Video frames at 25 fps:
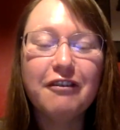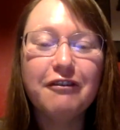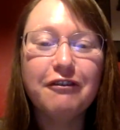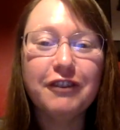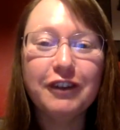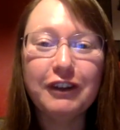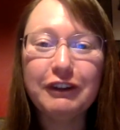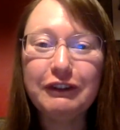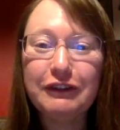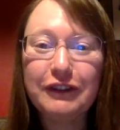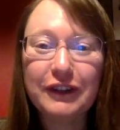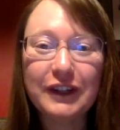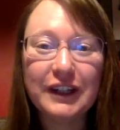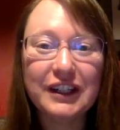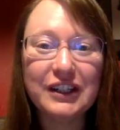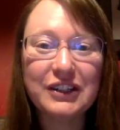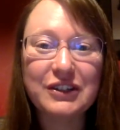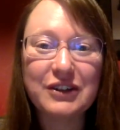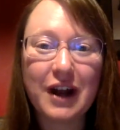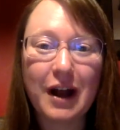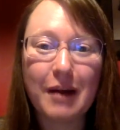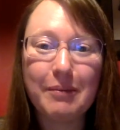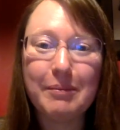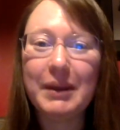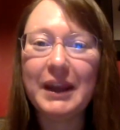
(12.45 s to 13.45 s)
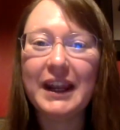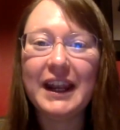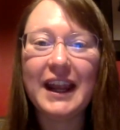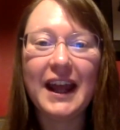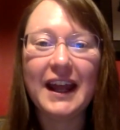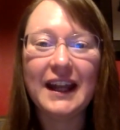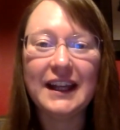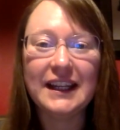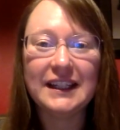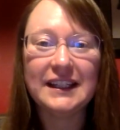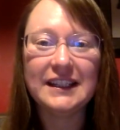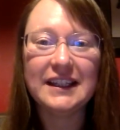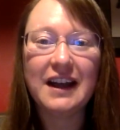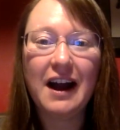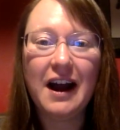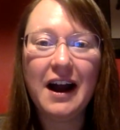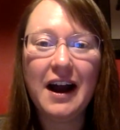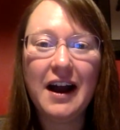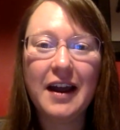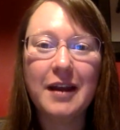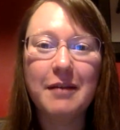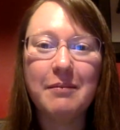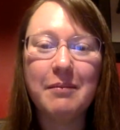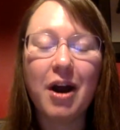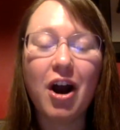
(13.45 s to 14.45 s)
Feel free to drop in
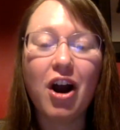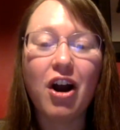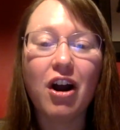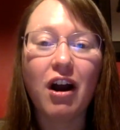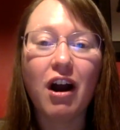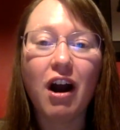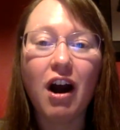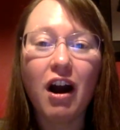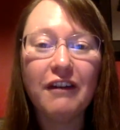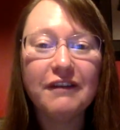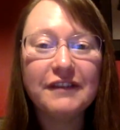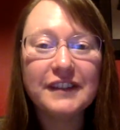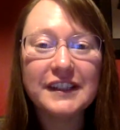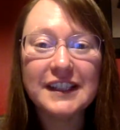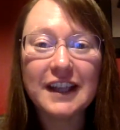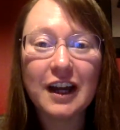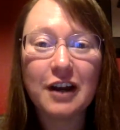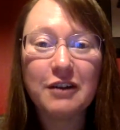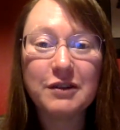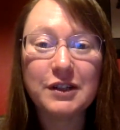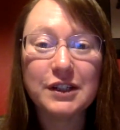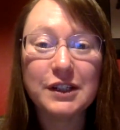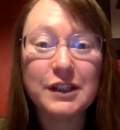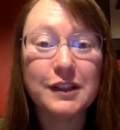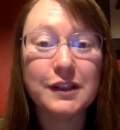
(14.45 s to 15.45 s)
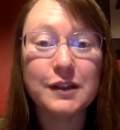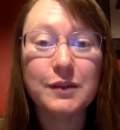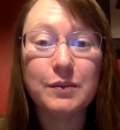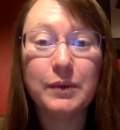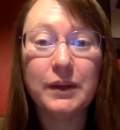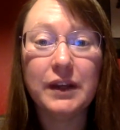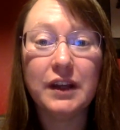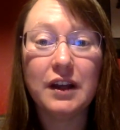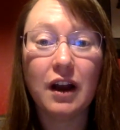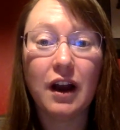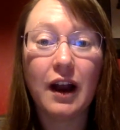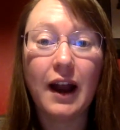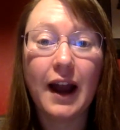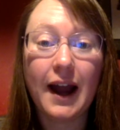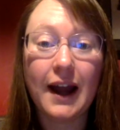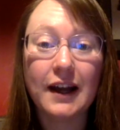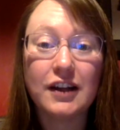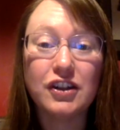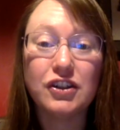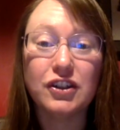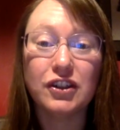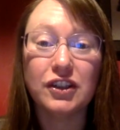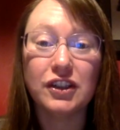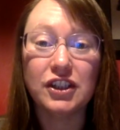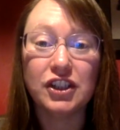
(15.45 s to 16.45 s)
anytime. Our office hours this week are
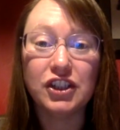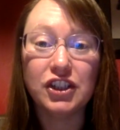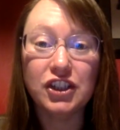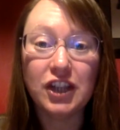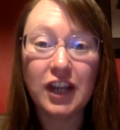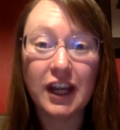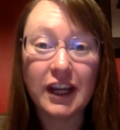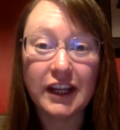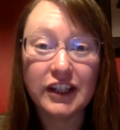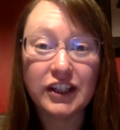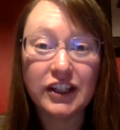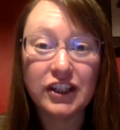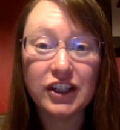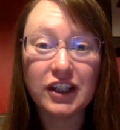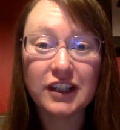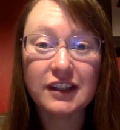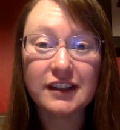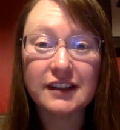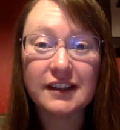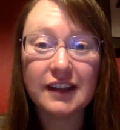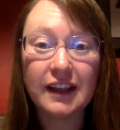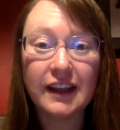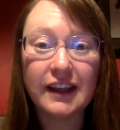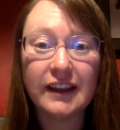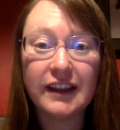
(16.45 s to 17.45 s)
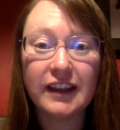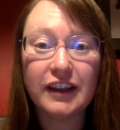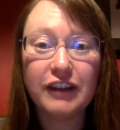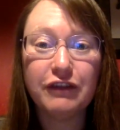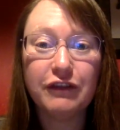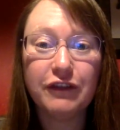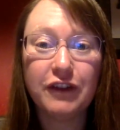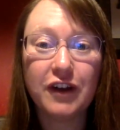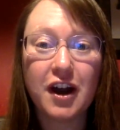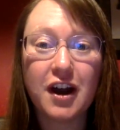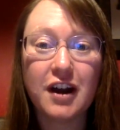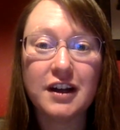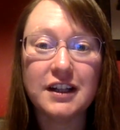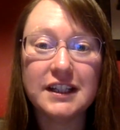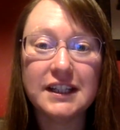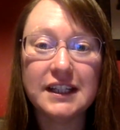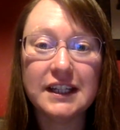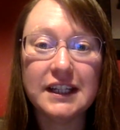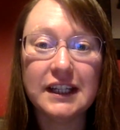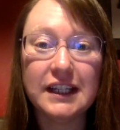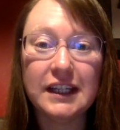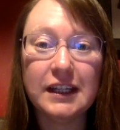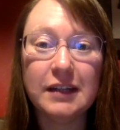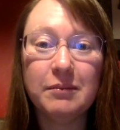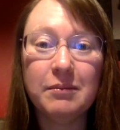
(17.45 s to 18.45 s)
actually changing slightly for our
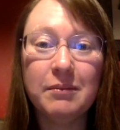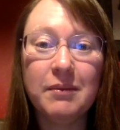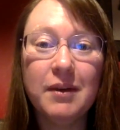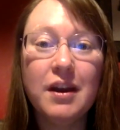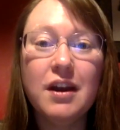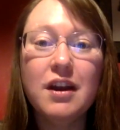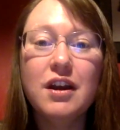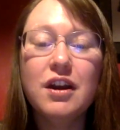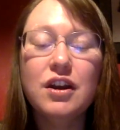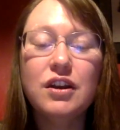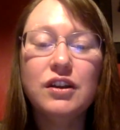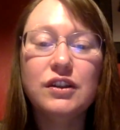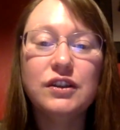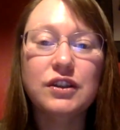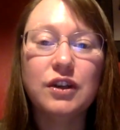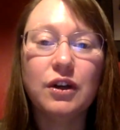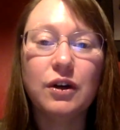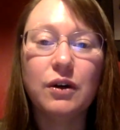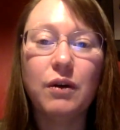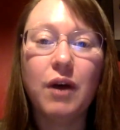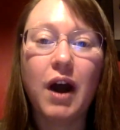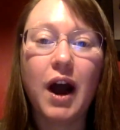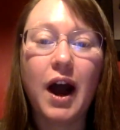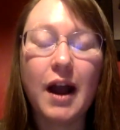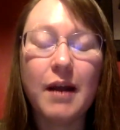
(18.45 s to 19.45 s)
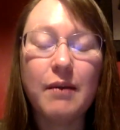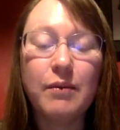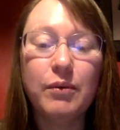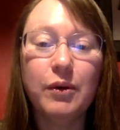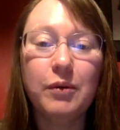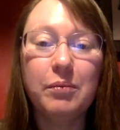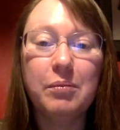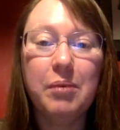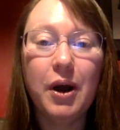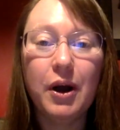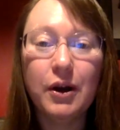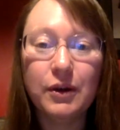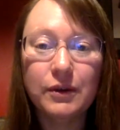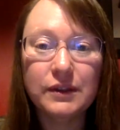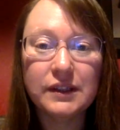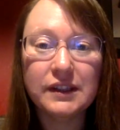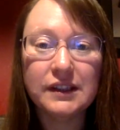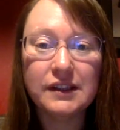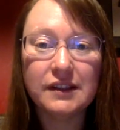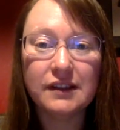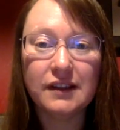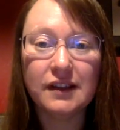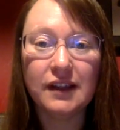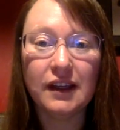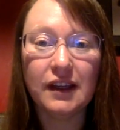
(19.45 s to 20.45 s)
team. So I will post
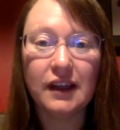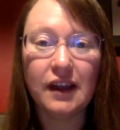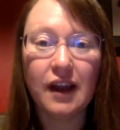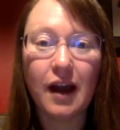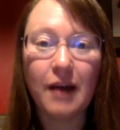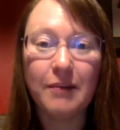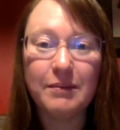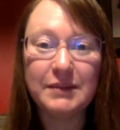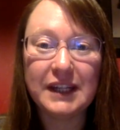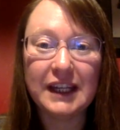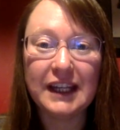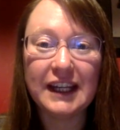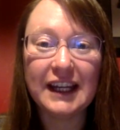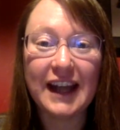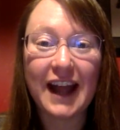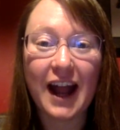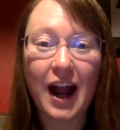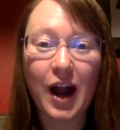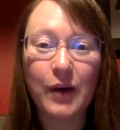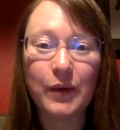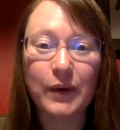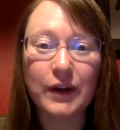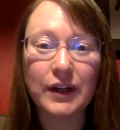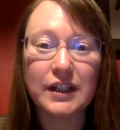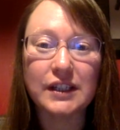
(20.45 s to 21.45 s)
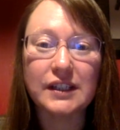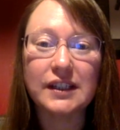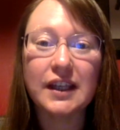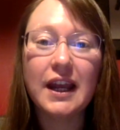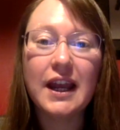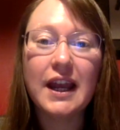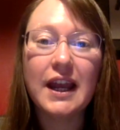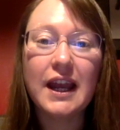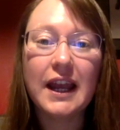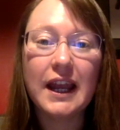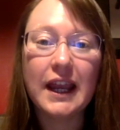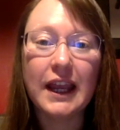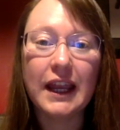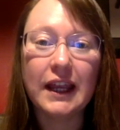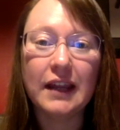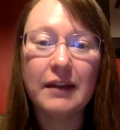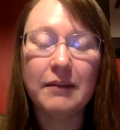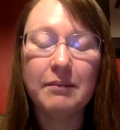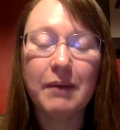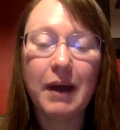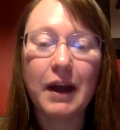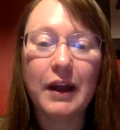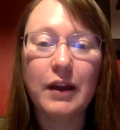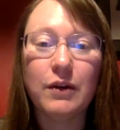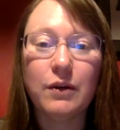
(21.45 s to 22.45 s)
the updated hours in
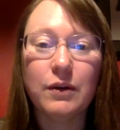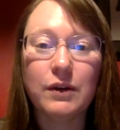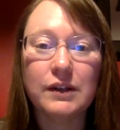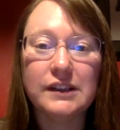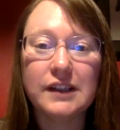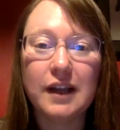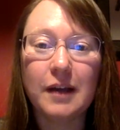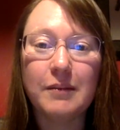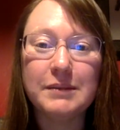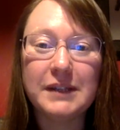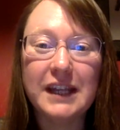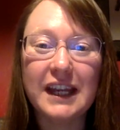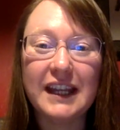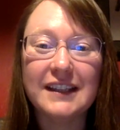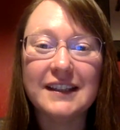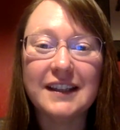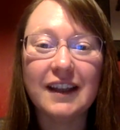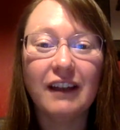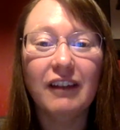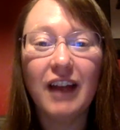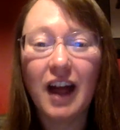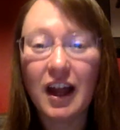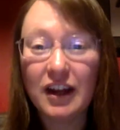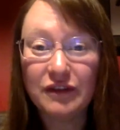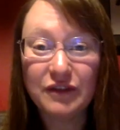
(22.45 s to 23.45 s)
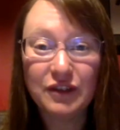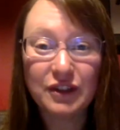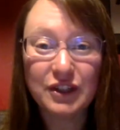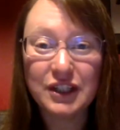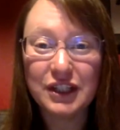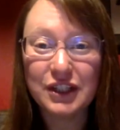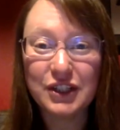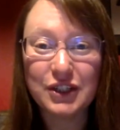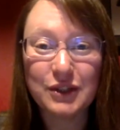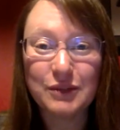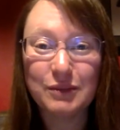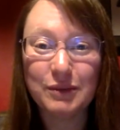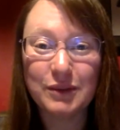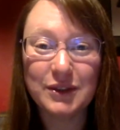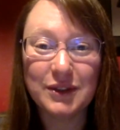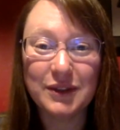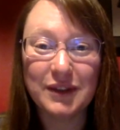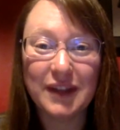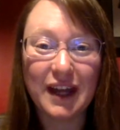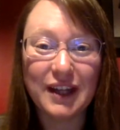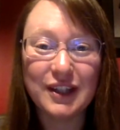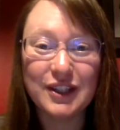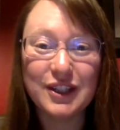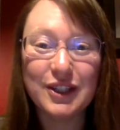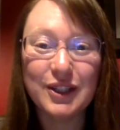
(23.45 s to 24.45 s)
my course updates. A lot of your teachers will do
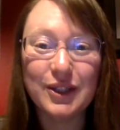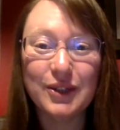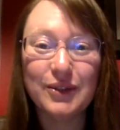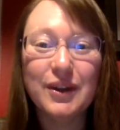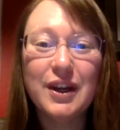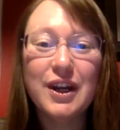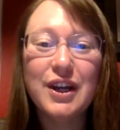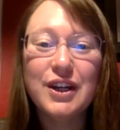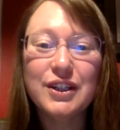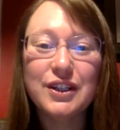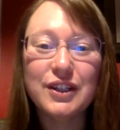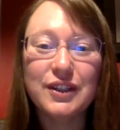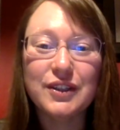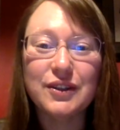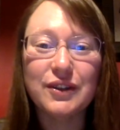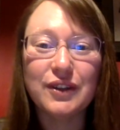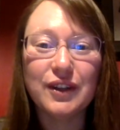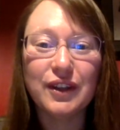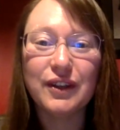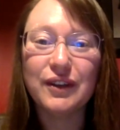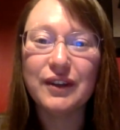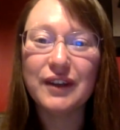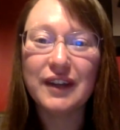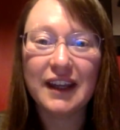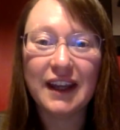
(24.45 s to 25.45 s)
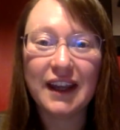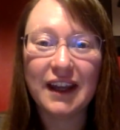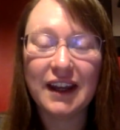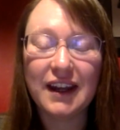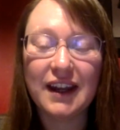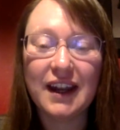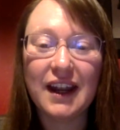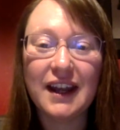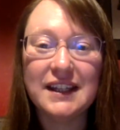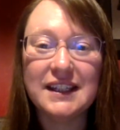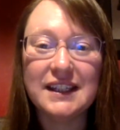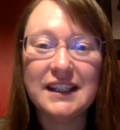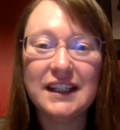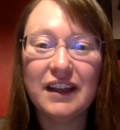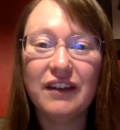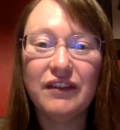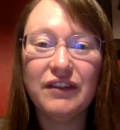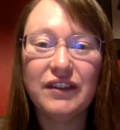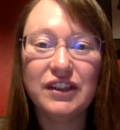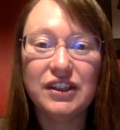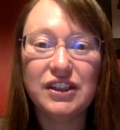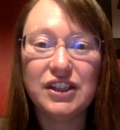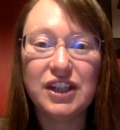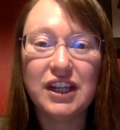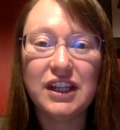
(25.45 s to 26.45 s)
that too, just so that you can get an idea of
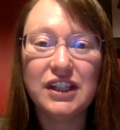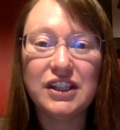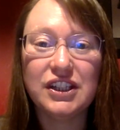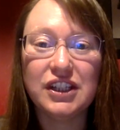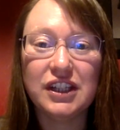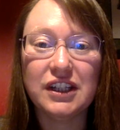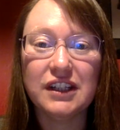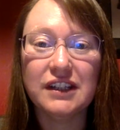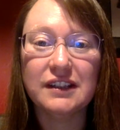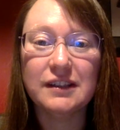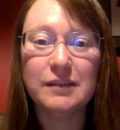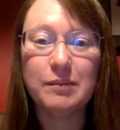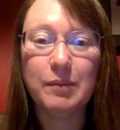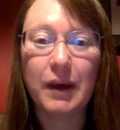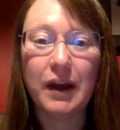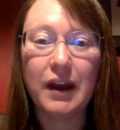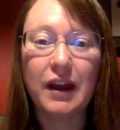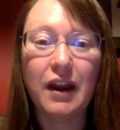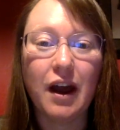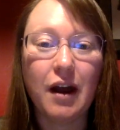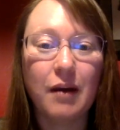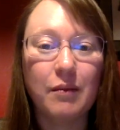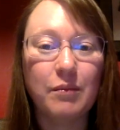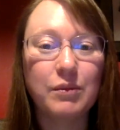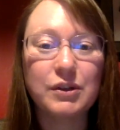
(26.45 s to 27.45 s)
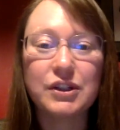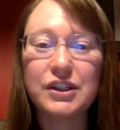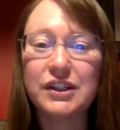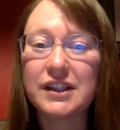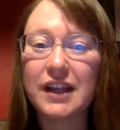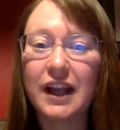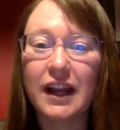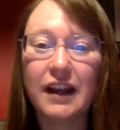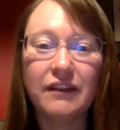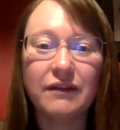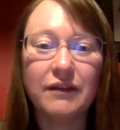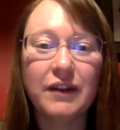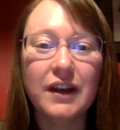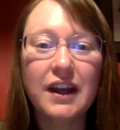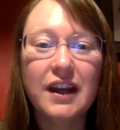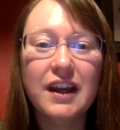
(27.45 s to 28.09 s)
the changes, but we're just kind of